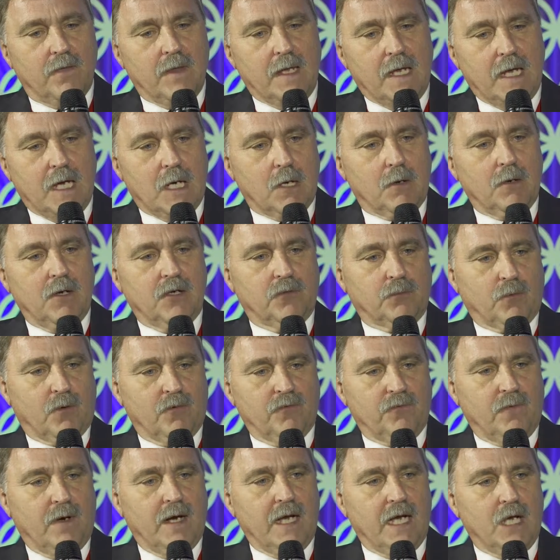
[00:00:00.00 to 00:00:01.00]
of the areas we're
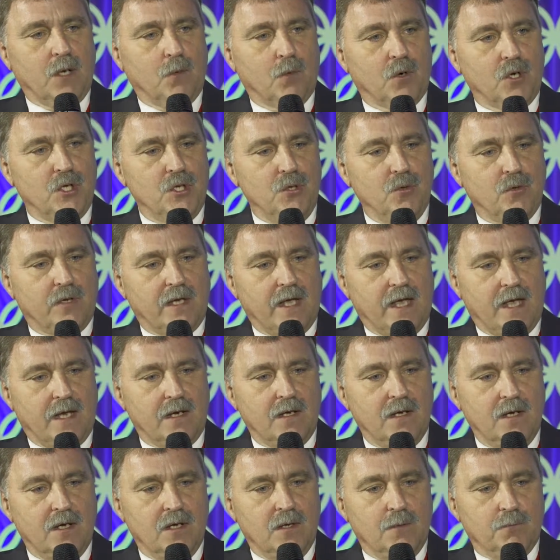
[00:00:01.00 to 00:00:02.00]
finding where you
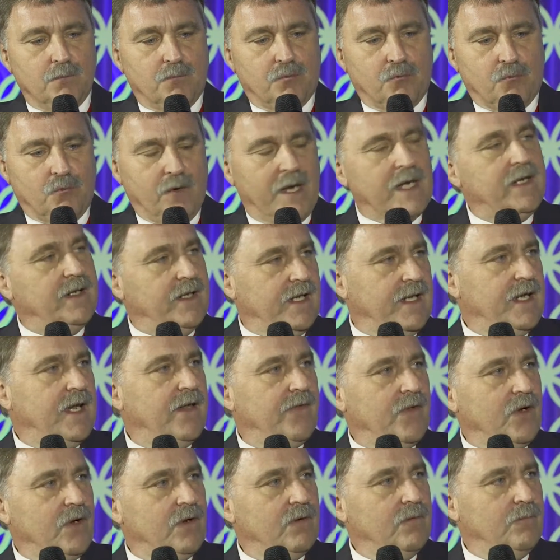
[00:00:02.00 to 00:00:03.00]
can bring
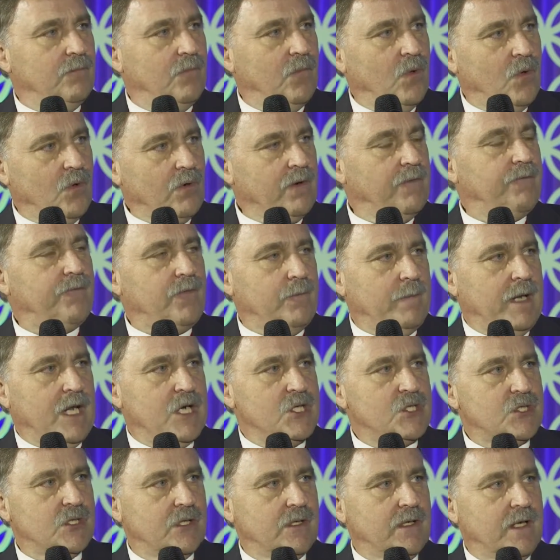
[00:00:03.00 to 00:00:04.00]
together more
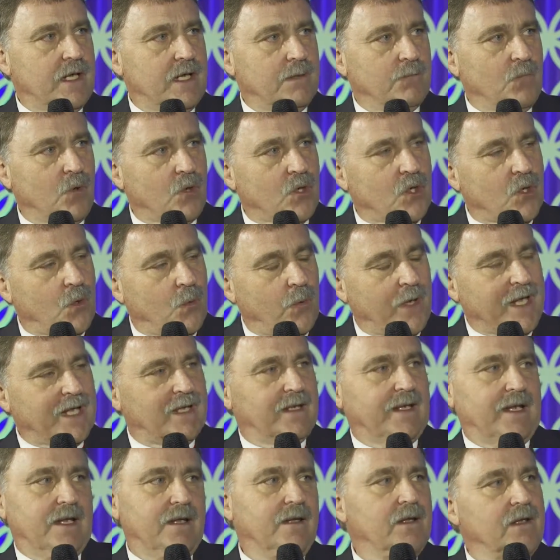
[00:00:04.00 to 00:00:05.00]
information and more
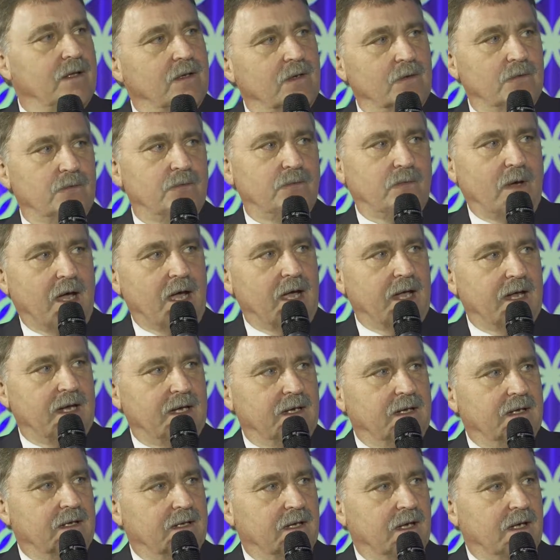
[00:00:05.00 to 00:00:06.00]
quickly
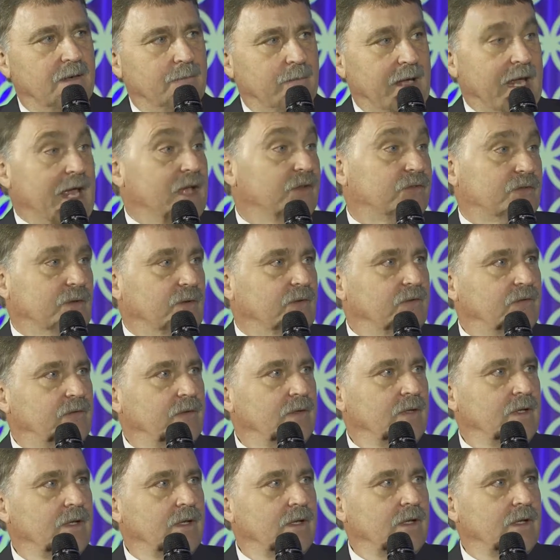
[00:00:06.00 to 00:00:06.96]
find answers.